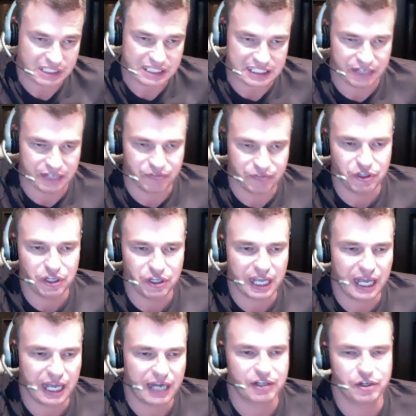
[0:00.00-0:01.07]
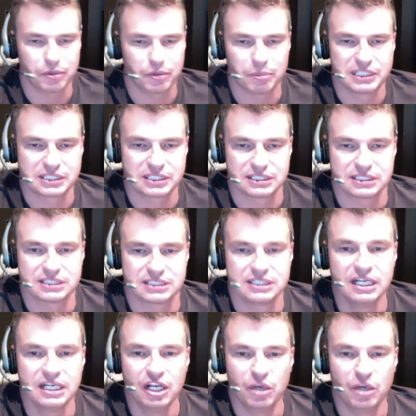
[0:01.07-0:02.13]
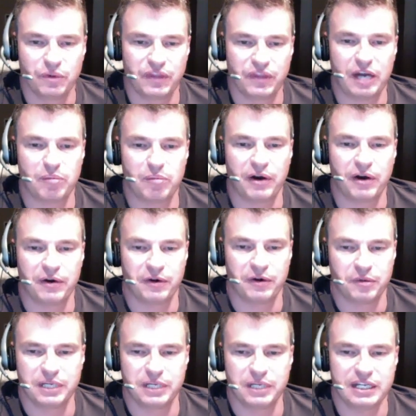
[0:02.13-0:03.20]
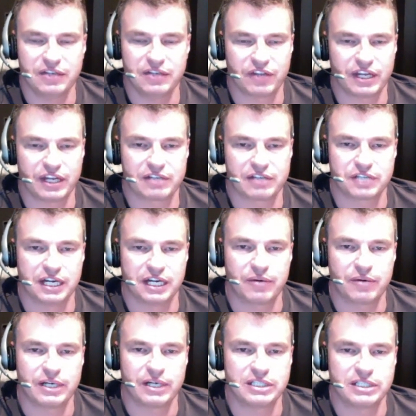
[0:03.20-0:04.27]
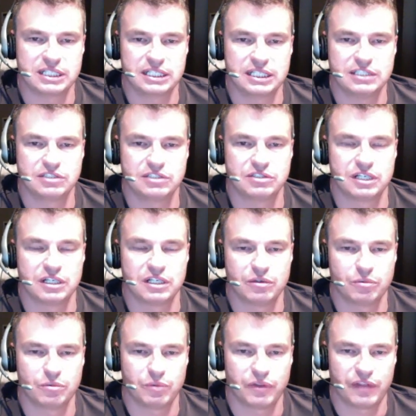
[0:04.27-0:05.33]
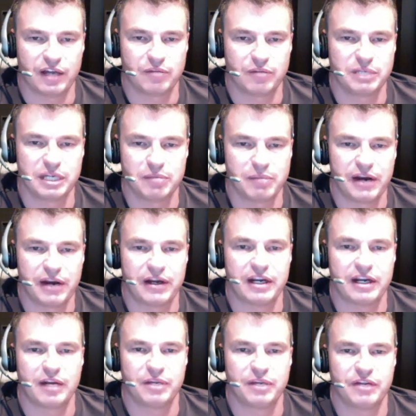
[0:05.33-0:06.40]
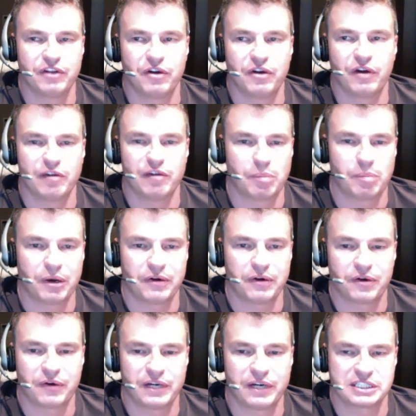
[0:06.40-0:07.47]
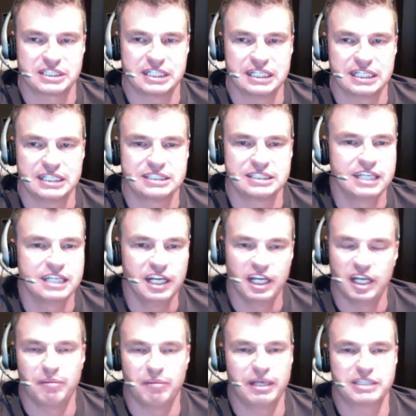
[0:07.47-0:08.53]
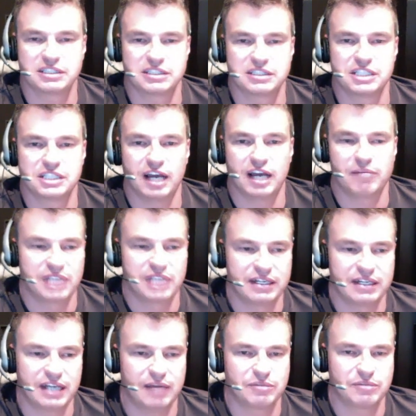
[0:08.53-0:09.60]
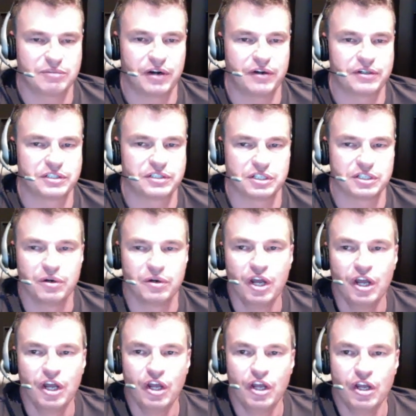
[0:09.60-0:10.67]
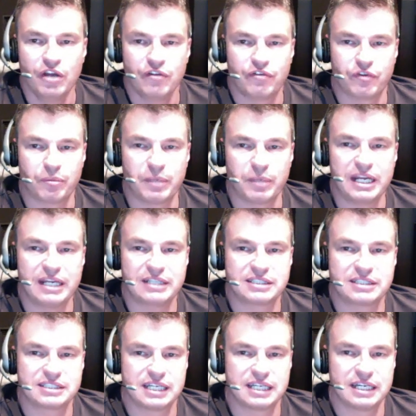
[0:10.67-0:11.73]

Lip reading: And if you look at it, your business without a partner, to me, is like trying to raise kids without being married. I mean, if you don't have a partner to raise kids, it makes the job 10 times harder. So for me, it's